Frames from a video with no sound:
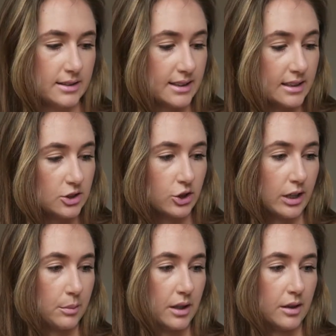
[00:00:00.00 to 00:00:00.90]
skin
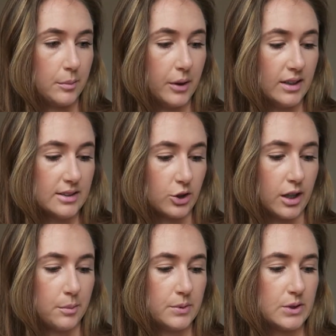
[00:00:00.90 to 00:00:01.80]
scrub, a body scrub.